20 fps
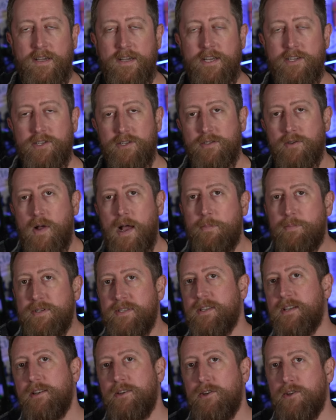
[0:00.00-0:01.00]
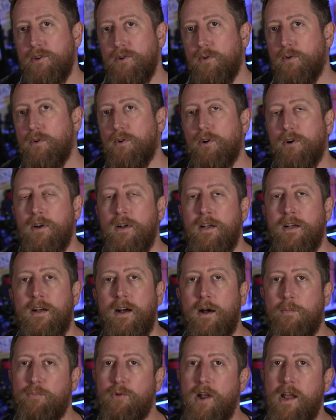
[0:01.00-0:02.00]
It just so happens that you're
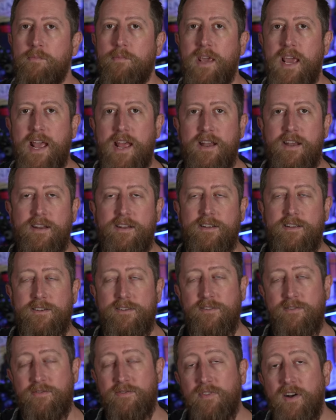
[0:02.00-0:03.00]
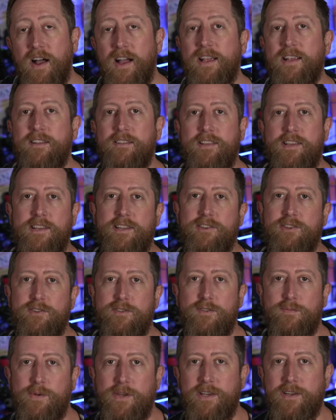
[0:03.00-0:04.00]
a prime candidate to find the
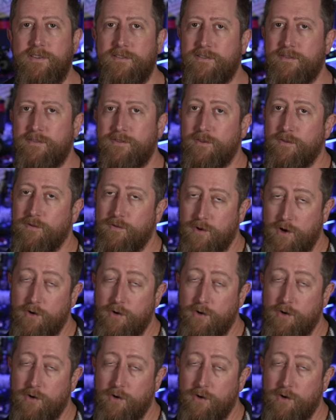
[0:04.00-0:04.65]
issues because you're